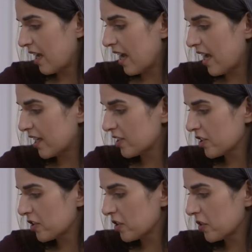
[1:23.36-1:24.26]
And
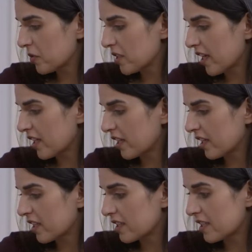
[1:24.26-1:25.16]
did you take
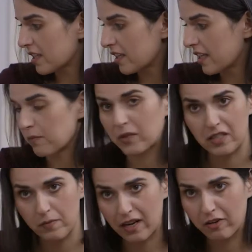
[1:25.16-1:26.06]
his surname when
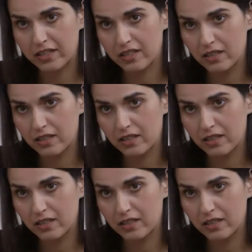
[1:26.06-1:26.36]
you married?